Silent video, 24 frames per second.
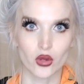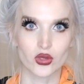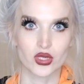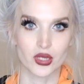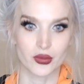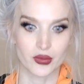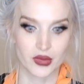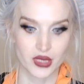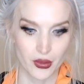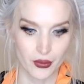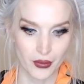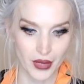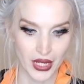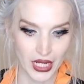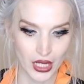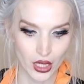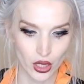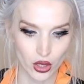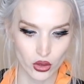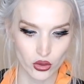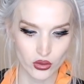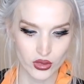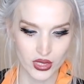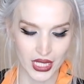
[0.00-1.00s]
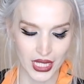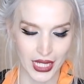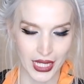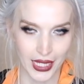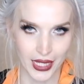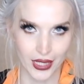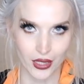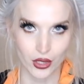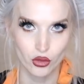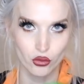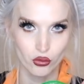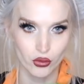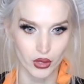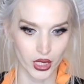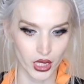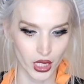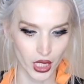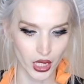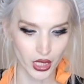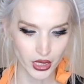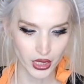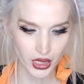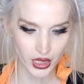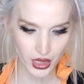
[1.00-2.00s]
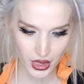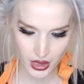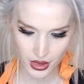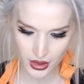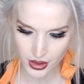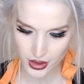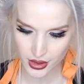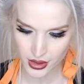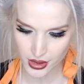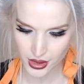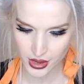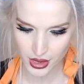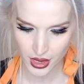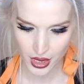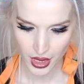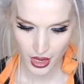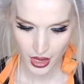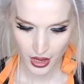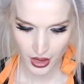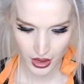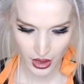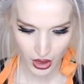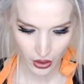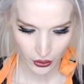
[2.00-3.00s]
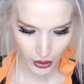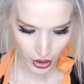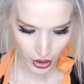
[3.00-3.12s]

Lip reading: some tomatoes and green onions that we